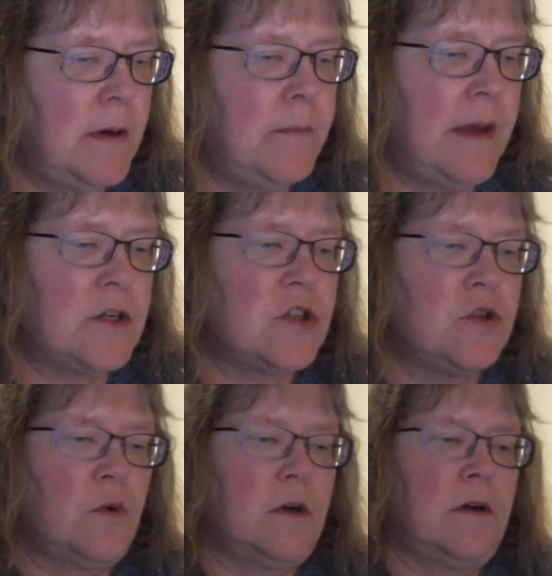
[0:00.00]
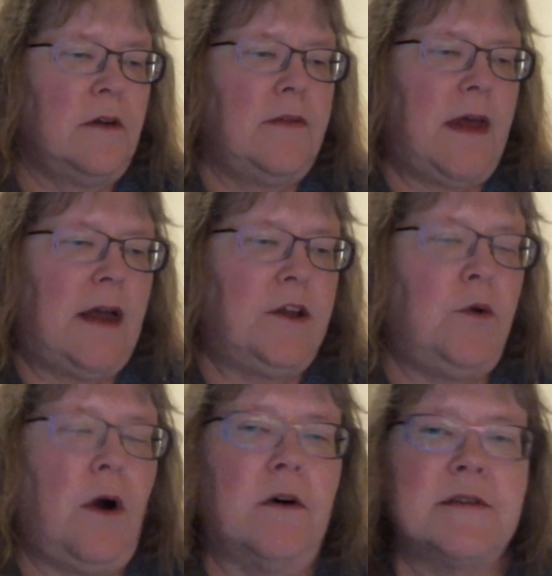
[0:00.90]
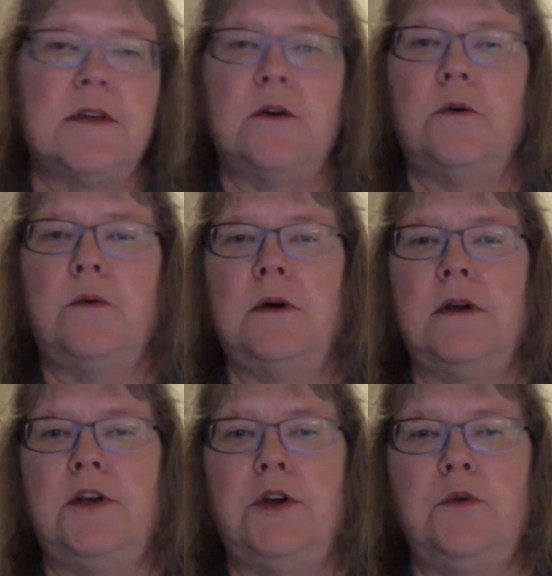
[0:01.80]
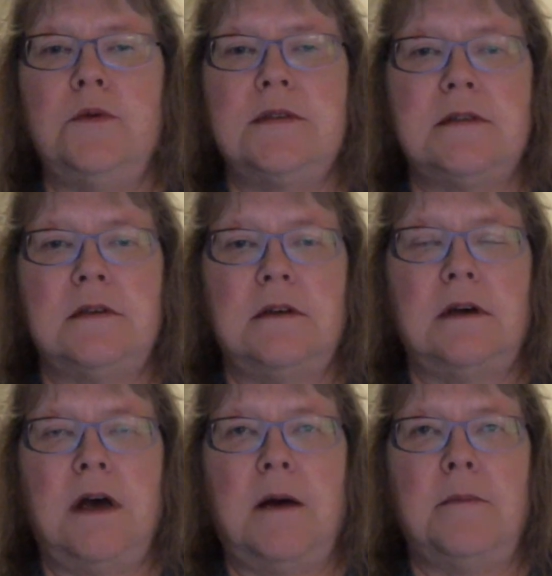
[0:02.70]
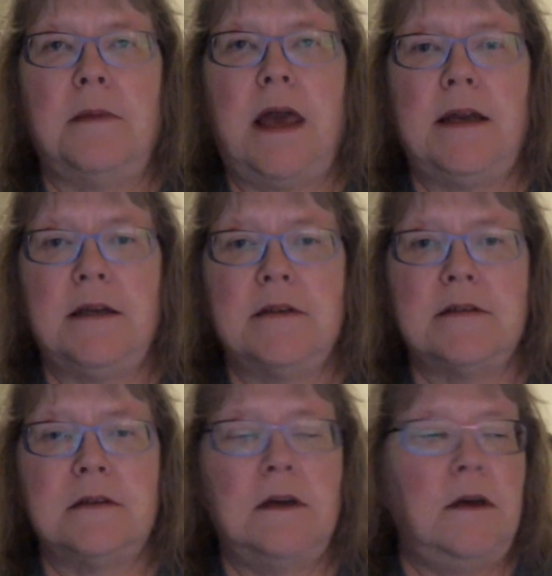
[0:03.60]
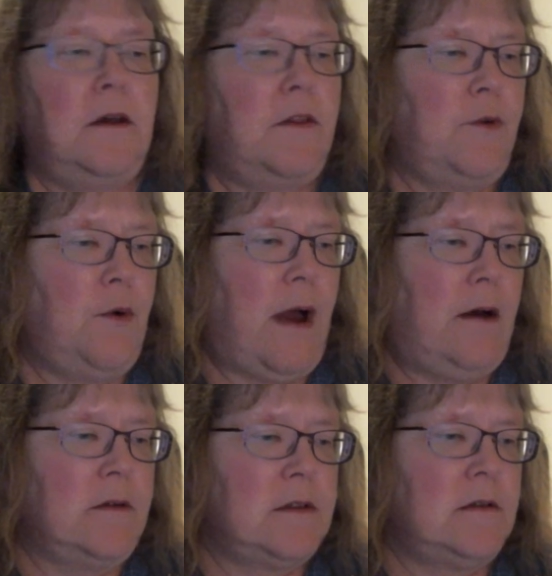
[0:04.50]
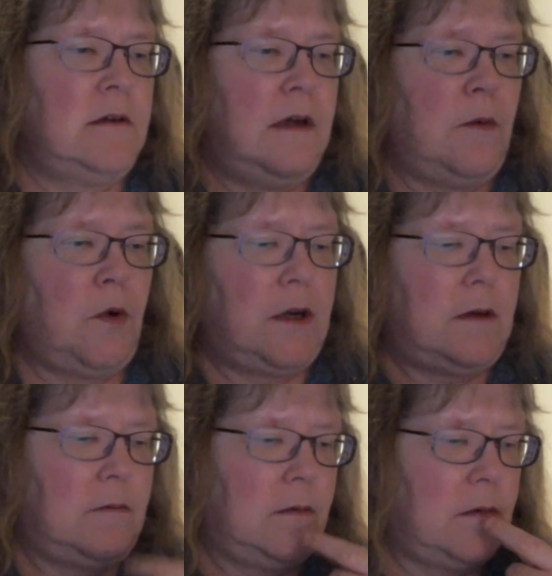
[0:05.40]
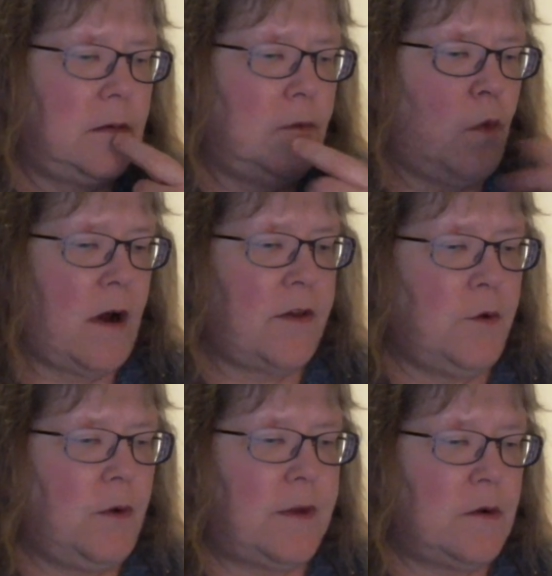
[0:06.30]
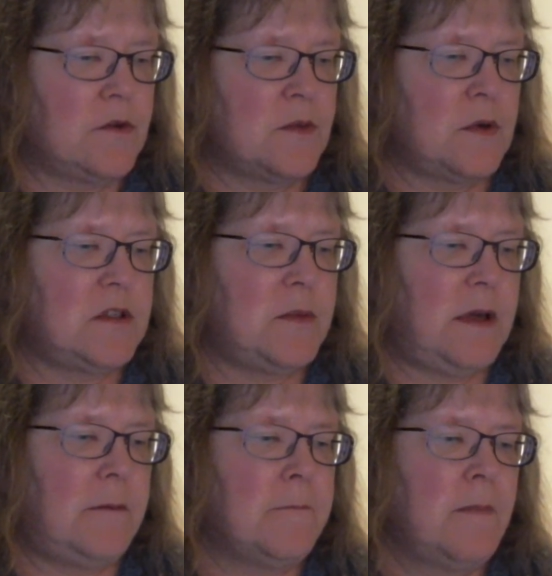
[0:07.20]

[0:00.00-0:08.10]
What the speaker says: Make sure that you also use headings throughout, and we're going to walk through what those are supposed to be.